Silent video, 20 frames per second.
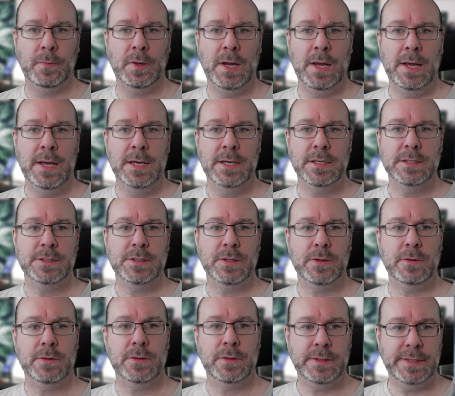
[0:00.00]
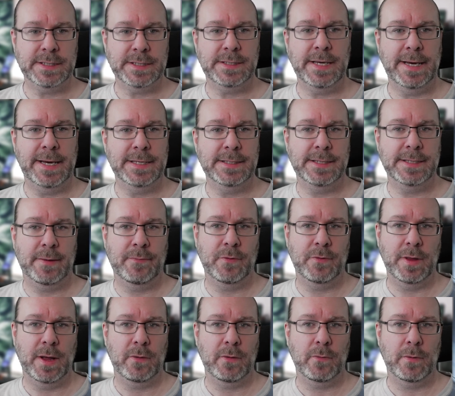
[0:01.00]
So just a heads up for that one.